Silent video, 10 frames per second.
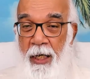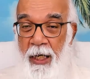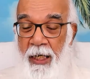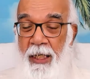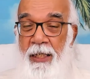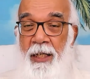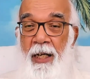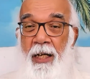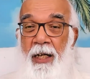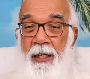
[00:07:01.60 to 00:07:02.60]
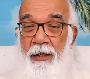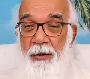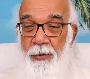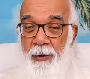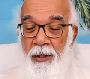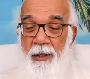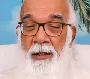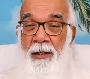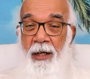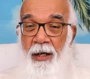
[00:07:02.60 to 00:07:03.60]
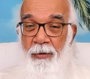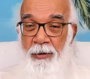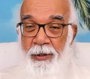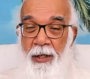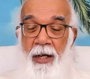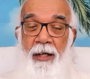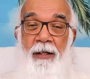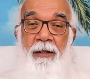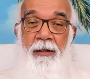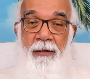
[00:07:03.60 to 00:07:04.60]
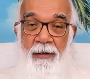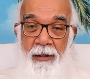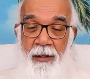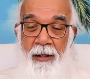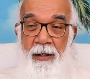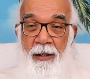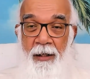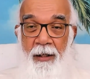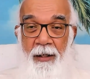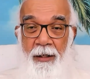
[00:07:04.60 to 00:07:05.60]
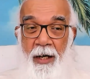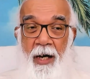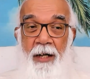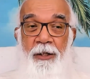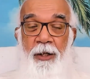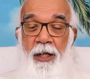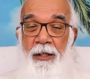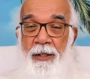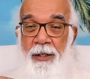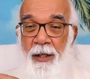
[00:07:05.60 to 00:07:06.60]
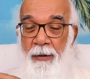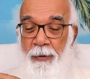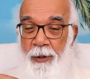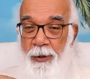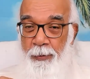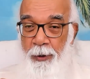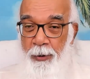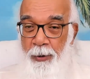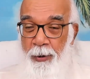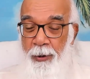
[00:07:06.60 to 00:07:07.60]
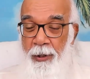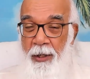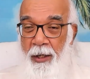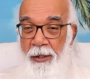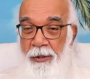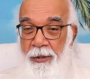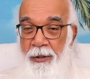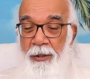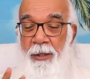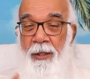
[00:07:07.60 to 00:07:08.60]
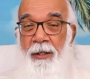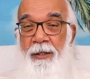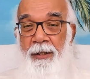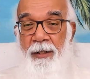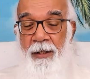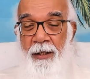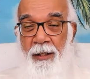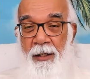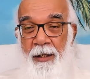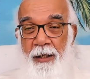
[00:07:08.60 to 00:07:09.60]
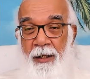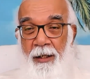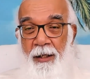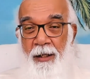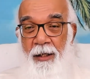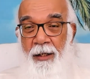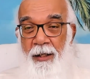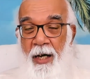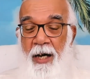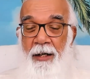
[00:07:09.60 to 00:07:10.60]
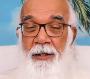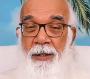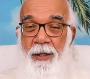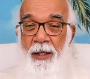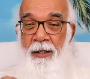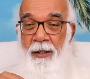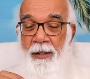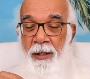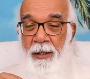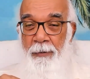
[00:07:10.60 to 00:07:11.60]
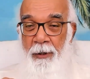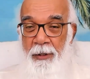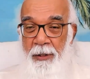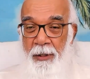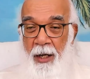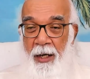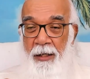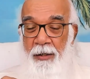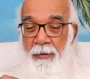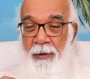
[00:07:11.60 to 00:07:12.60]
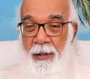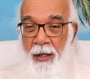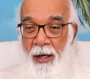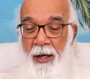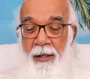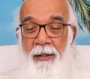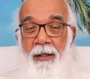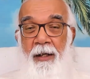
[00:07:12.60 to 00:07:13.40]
anything in the world outside. That real self is pure consciousness. That is seated deep inside our heart.